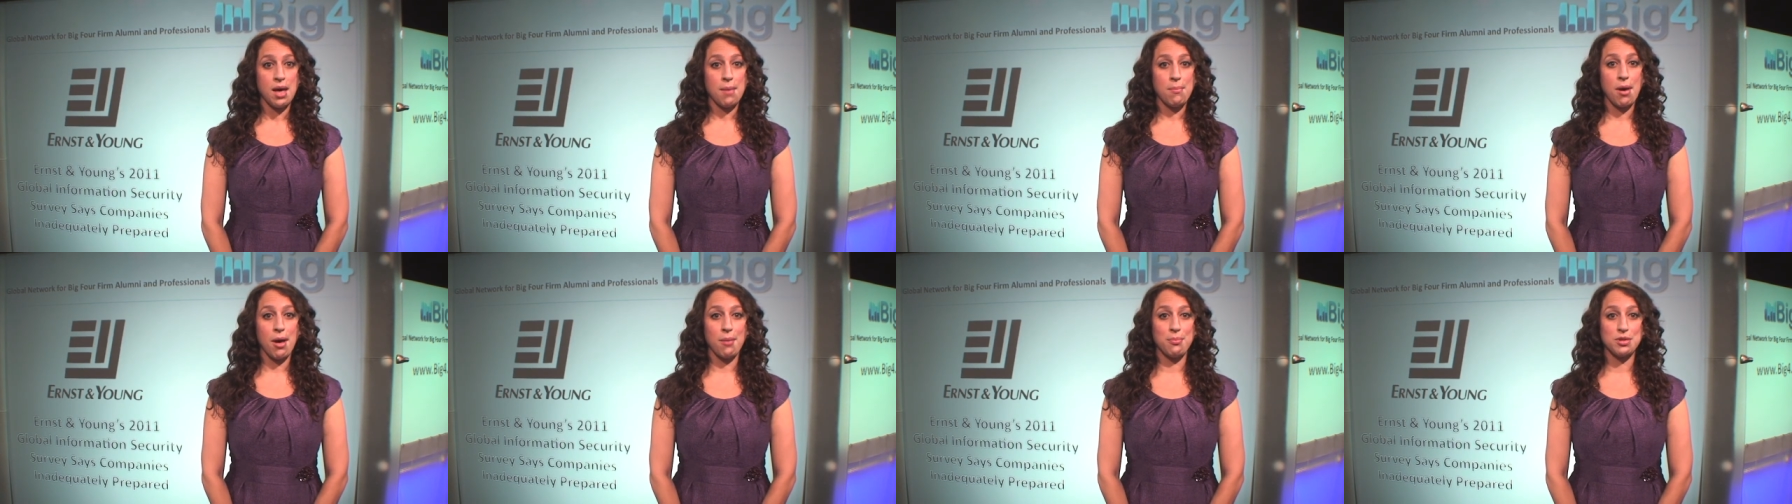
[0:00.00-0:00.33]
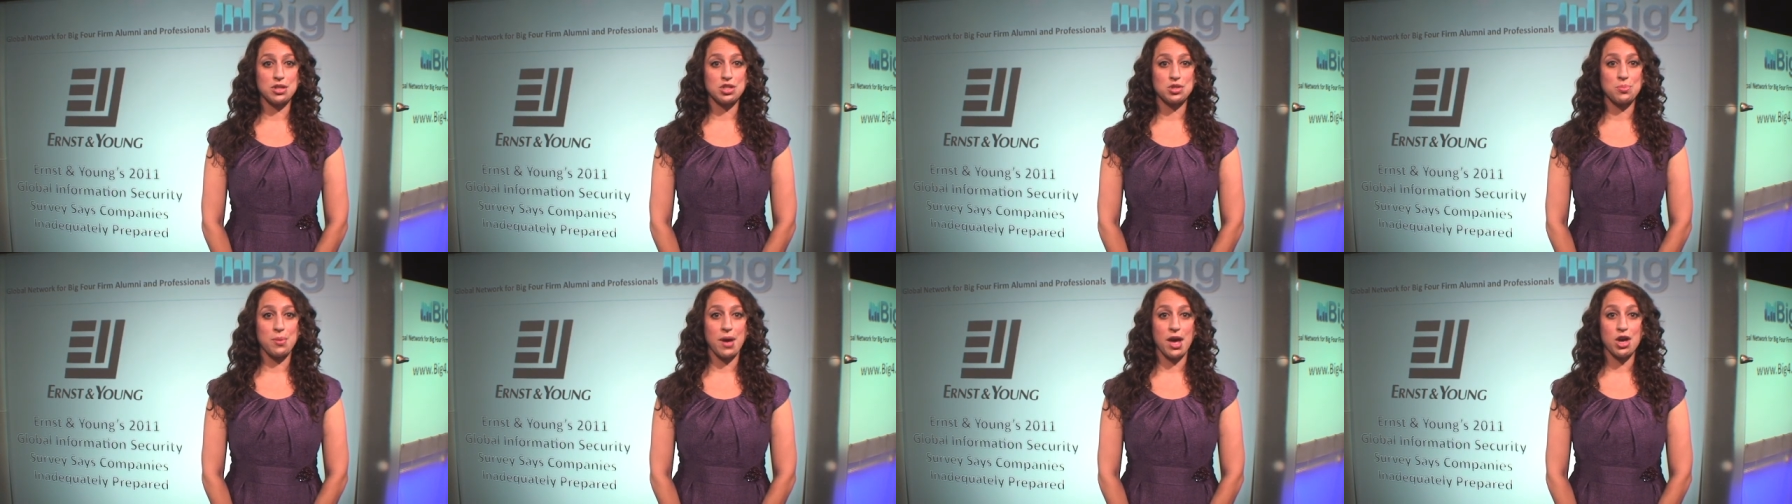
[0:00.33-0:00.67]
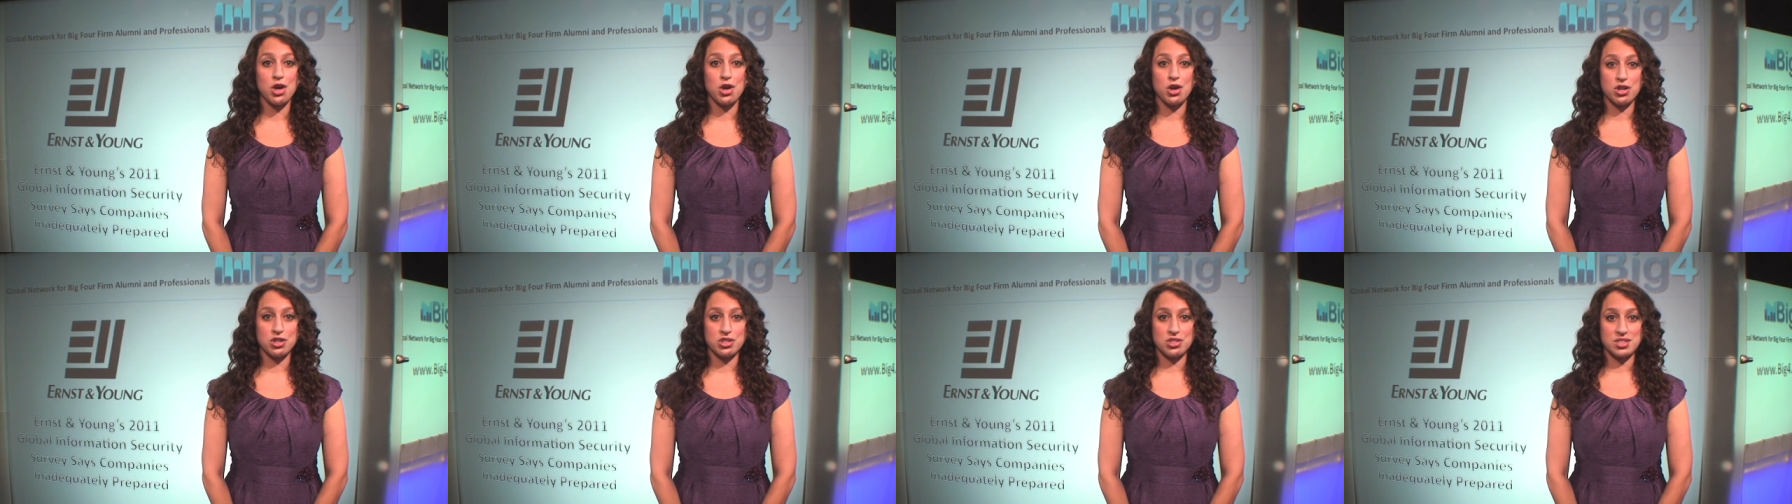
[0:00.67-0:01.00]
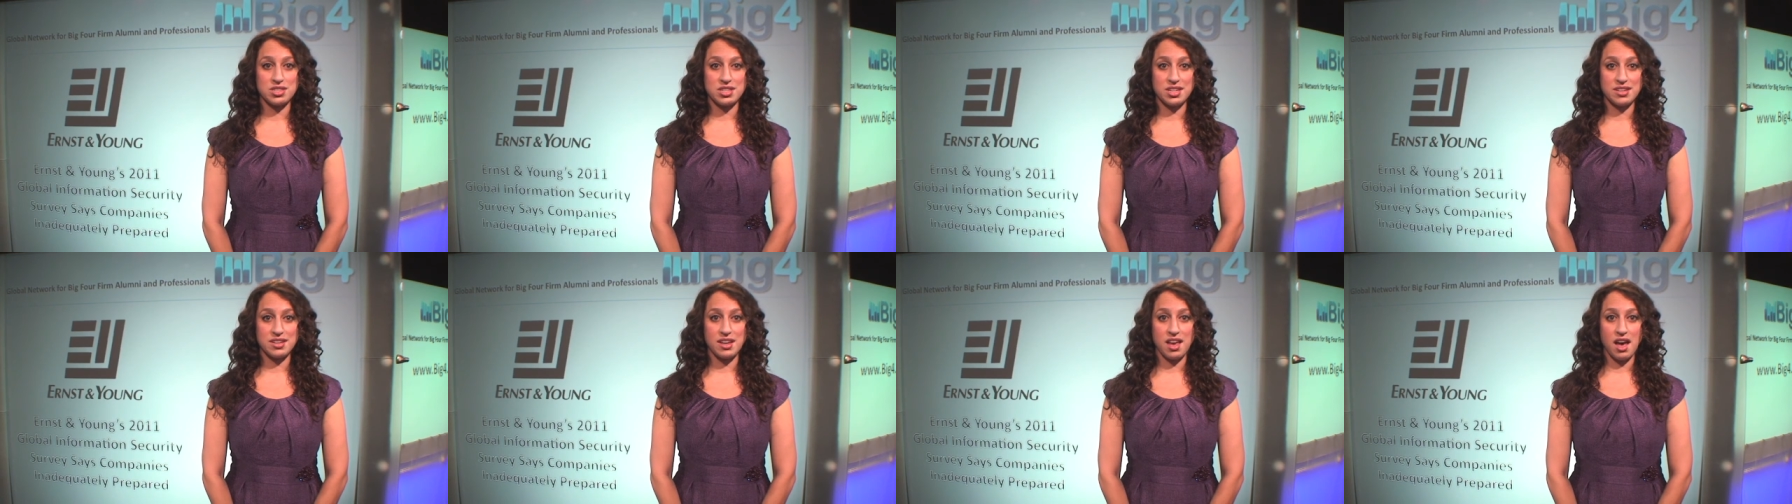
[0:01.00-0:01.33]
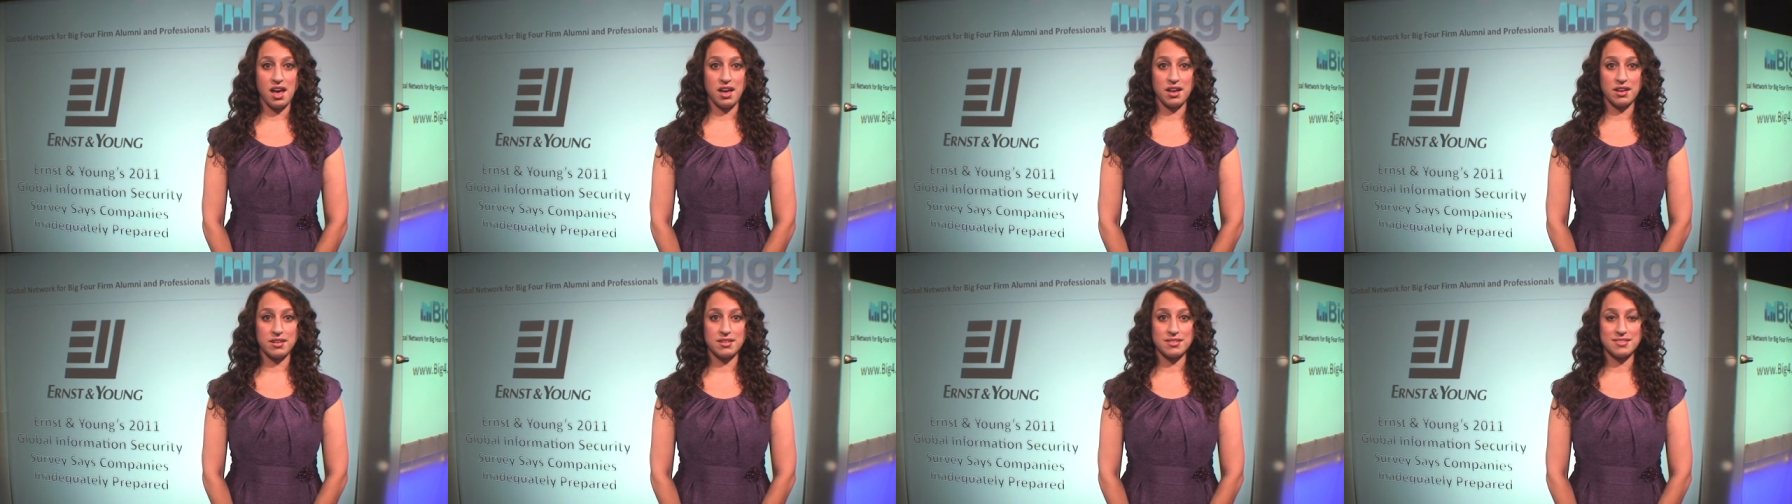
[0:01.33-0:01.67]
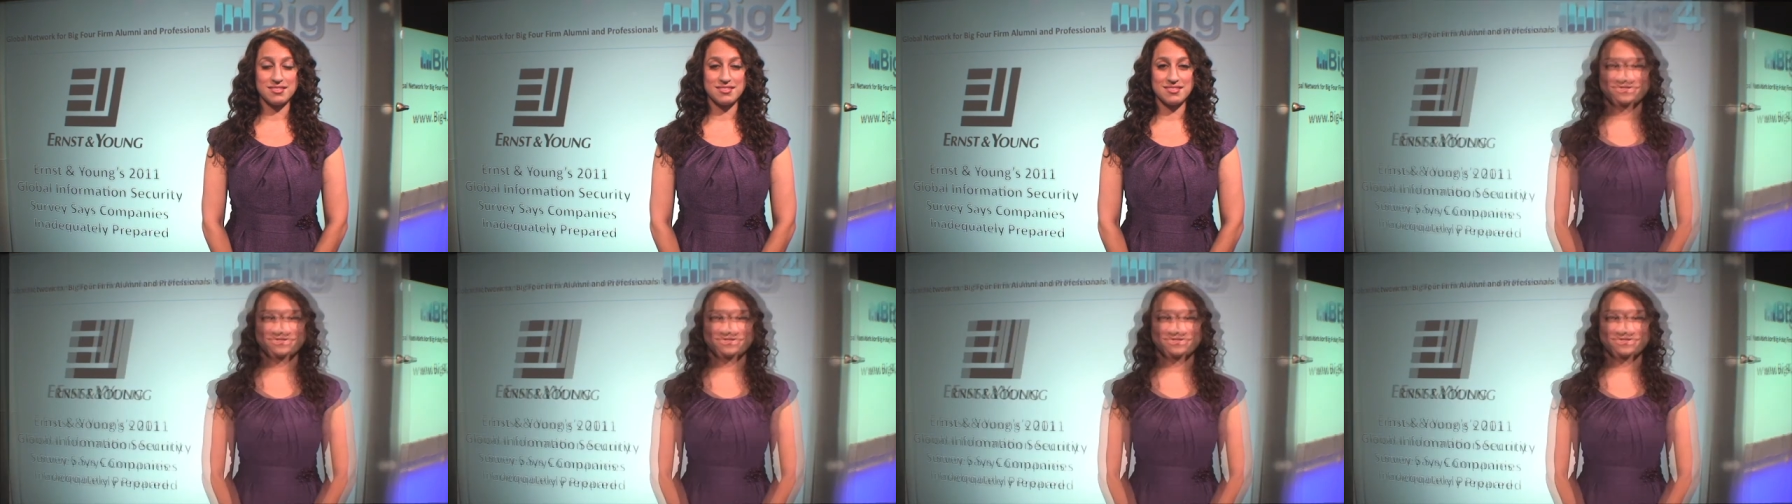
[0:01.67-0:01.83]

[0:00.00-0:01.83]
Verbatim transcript: published by Ernst & Young.